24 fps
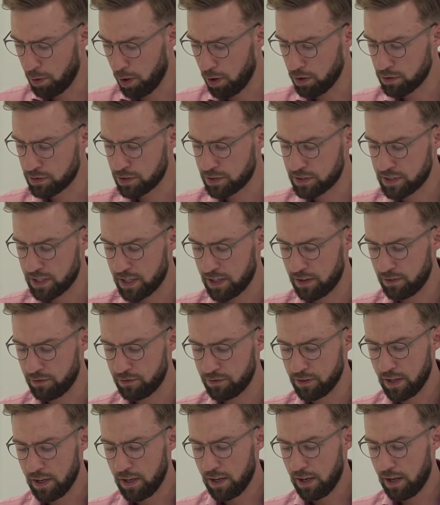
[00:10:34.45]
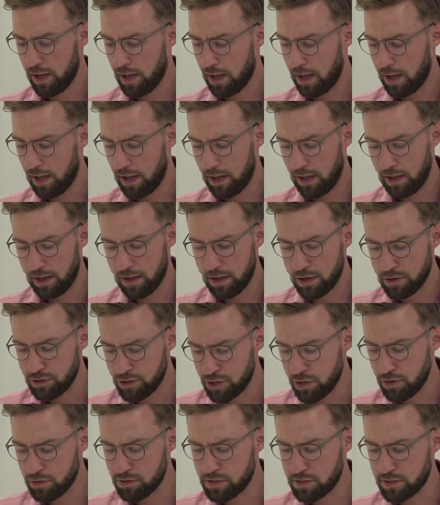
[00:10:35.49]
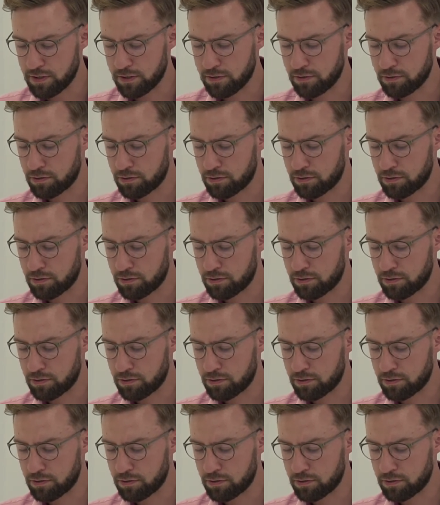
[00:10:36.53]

positive news.